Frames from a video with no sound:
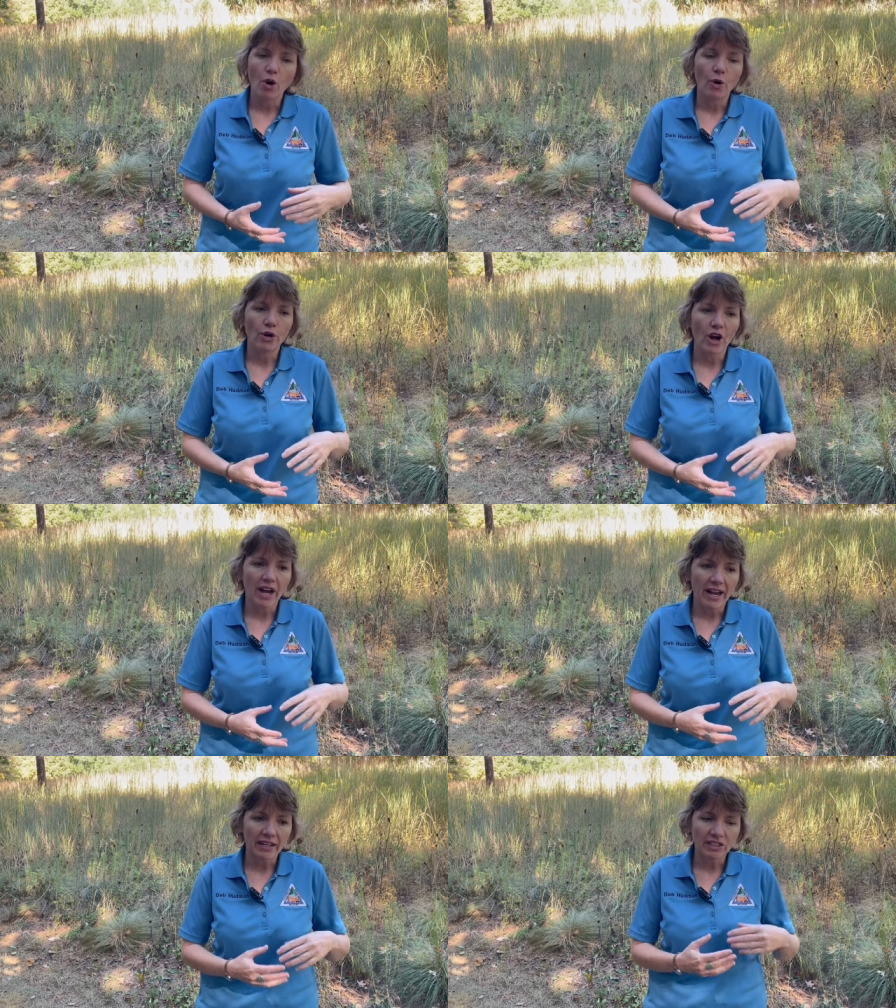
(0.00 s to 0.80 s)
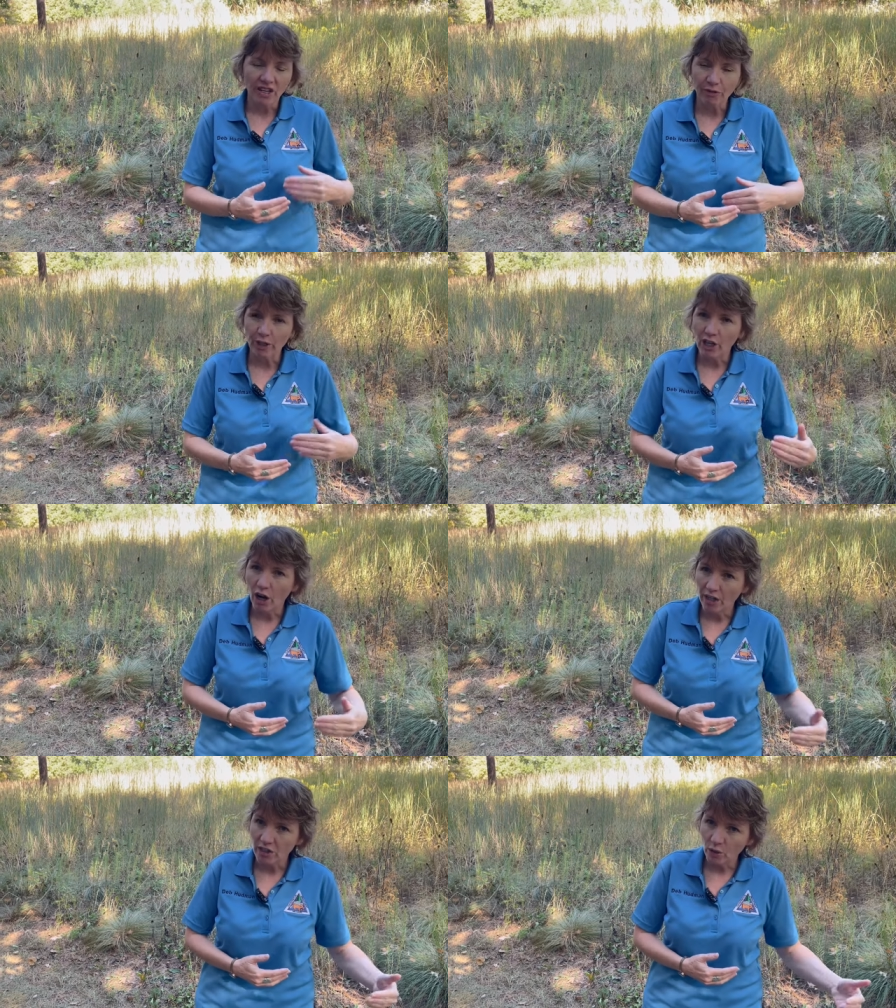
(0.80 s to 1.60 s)
or not suffering
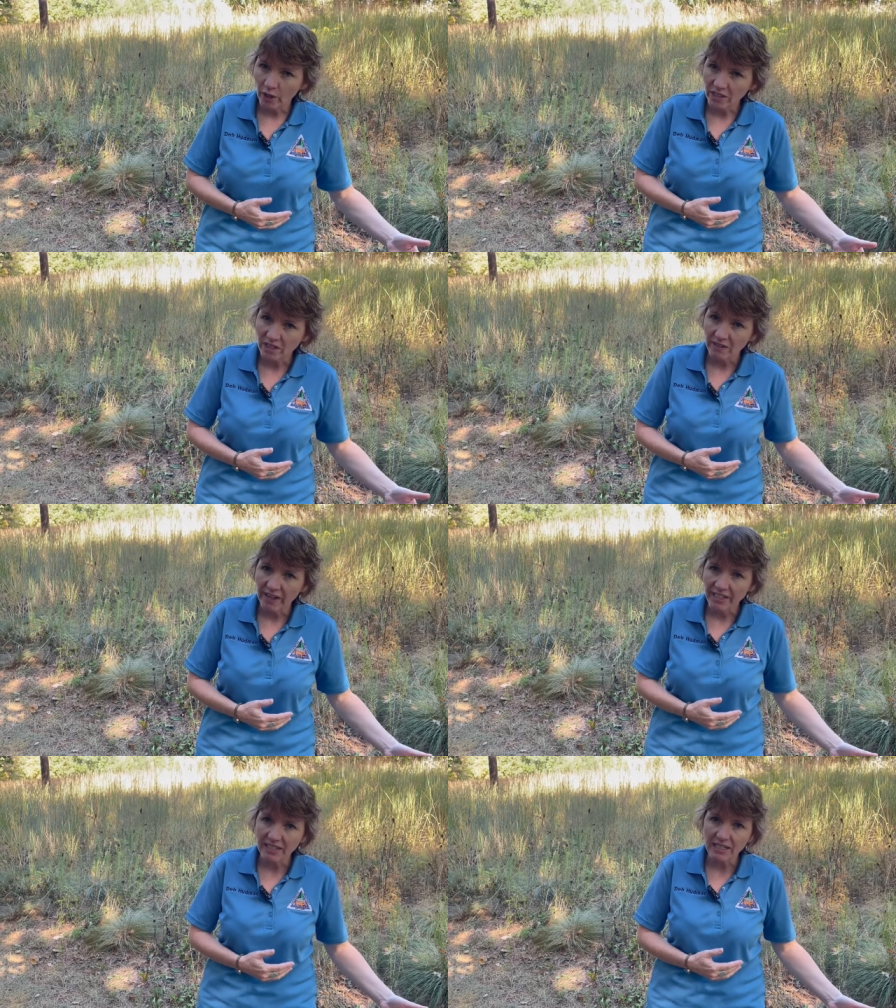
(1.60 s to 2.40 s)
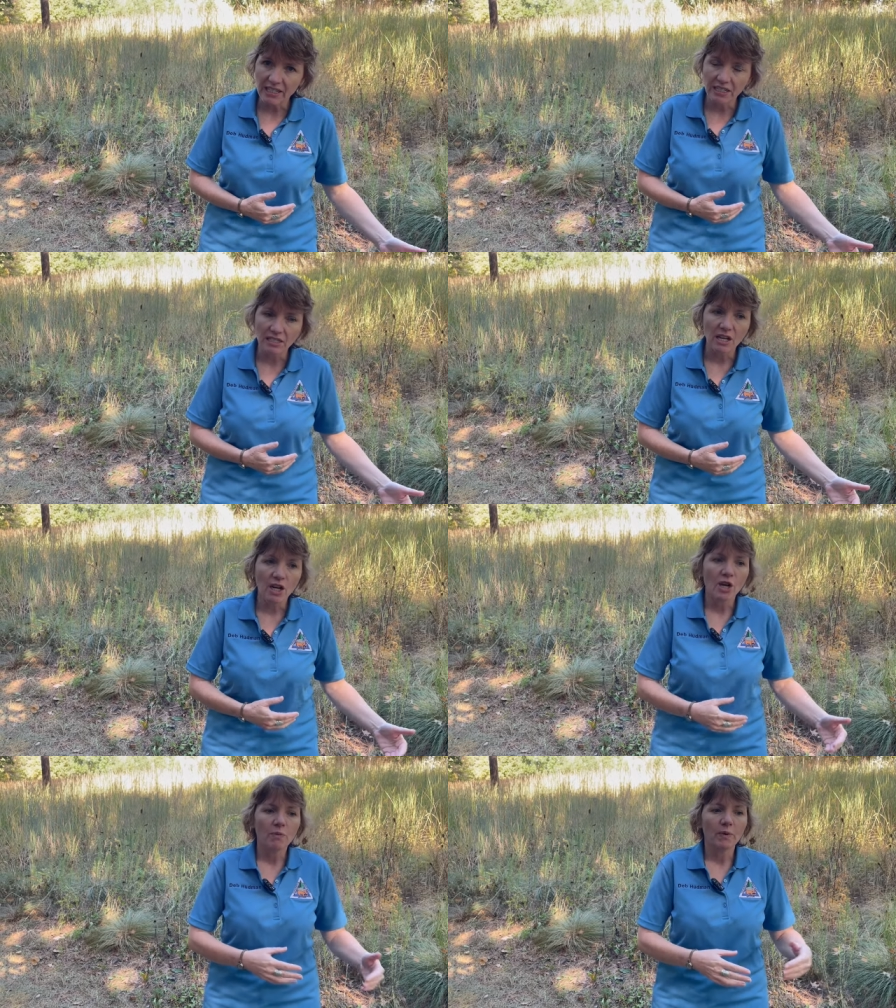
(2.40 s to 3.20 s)
consequences of that disease,
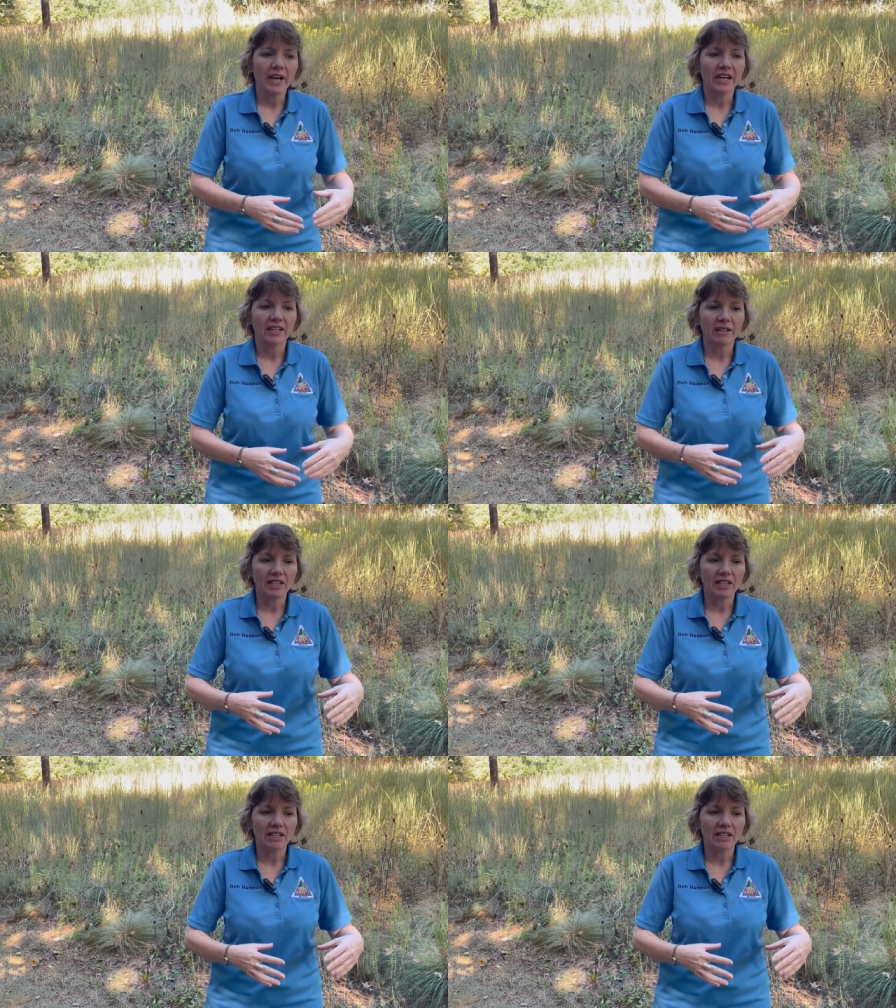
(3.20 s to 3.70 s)
but